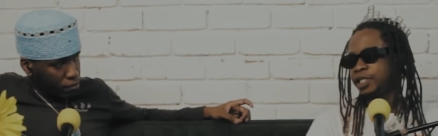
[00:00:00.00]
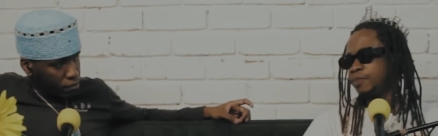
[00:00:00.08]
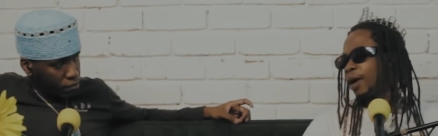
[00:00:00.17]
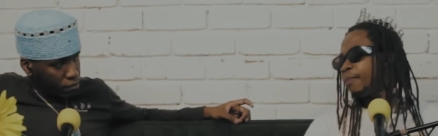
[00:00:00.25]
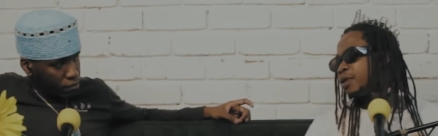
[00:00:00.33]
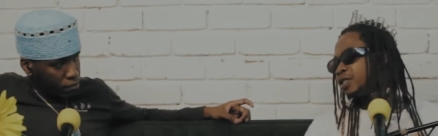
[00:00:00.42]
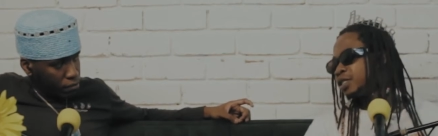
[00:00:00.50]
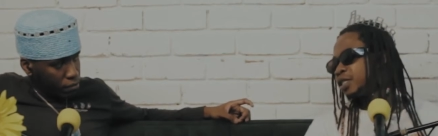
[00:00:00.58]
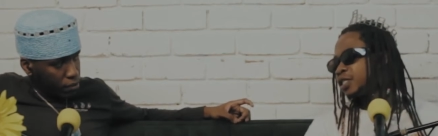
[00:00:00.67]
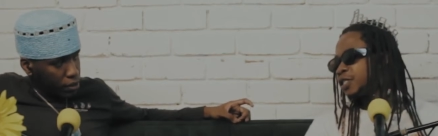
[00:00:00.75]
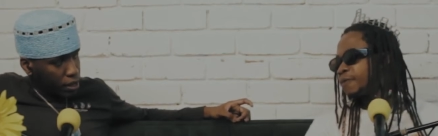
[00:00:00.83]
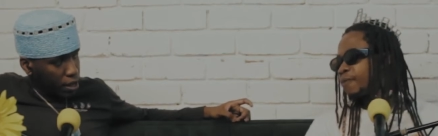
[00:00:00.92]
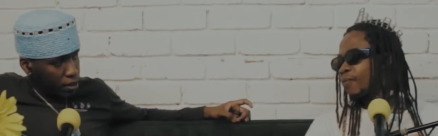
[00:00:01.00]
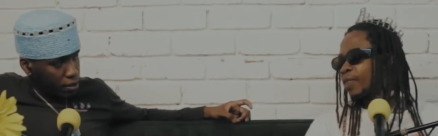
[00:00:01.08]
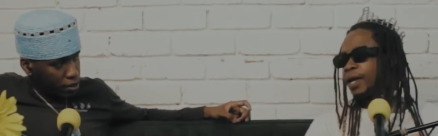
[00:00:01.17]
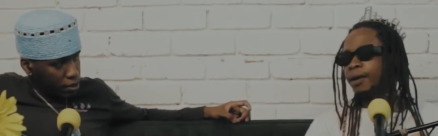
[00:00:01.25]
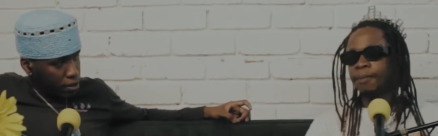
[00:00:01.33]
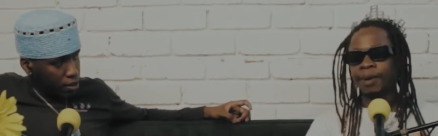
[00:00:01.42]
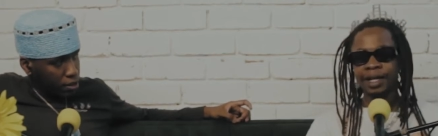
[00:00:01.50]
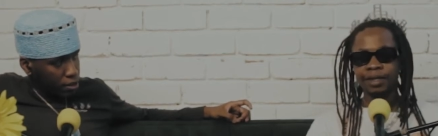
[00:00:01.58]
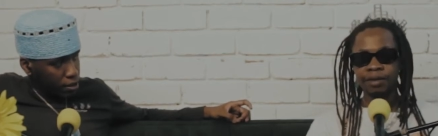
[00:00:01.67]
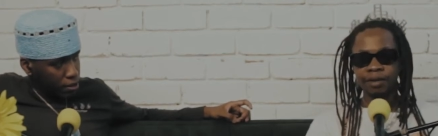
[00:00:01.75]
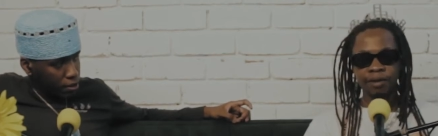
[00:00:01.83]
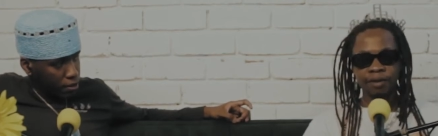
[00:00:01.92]
Speaker 1: my business. Nice, nice. But
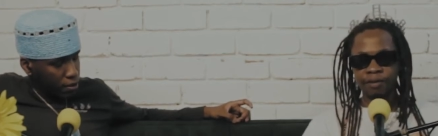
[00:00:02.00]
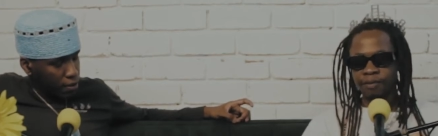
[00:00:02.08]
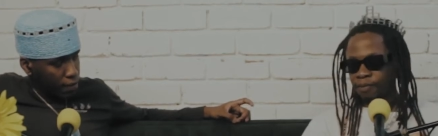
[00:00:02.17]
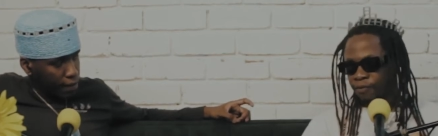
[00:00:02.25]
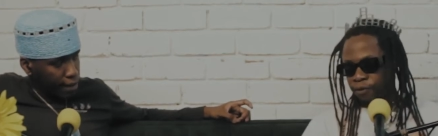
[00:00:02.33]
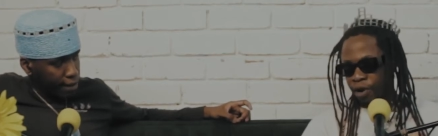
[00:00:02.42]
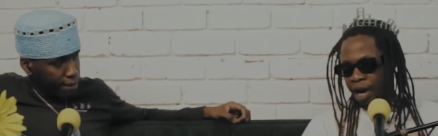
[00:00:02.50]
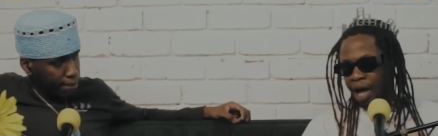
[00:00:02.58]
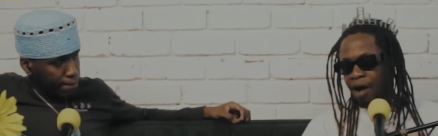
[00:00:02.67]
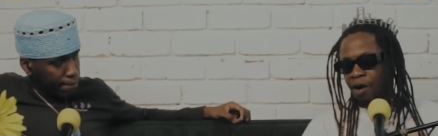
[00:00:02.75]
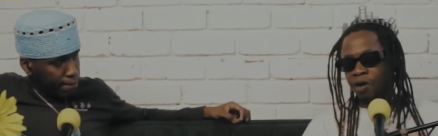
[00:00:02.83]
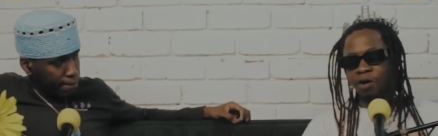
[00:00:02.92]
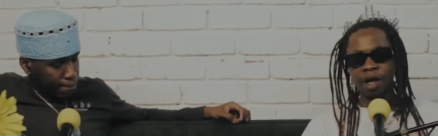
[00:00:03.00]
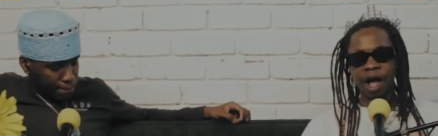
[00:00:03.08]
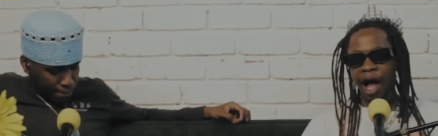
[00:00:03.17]
for now, I mm.